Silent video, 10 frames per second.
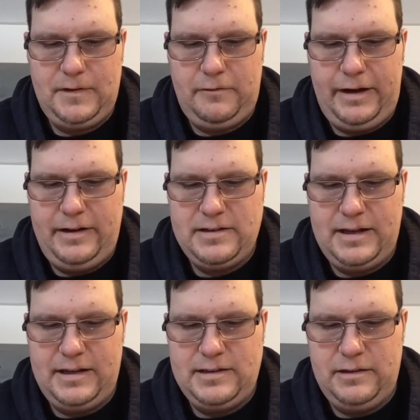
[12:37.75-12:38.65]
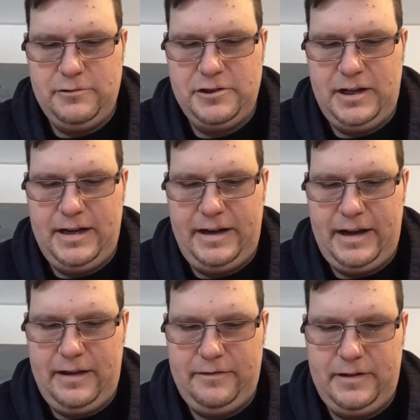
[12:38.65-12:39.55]
Randy's got it so
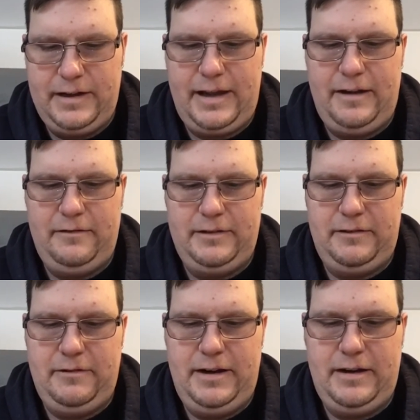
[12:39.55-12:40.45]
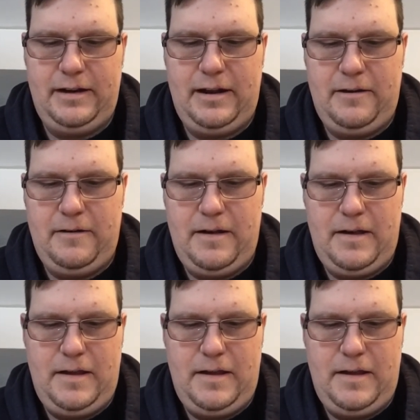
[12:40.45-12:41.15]
shiny I, have, I can't really read it now.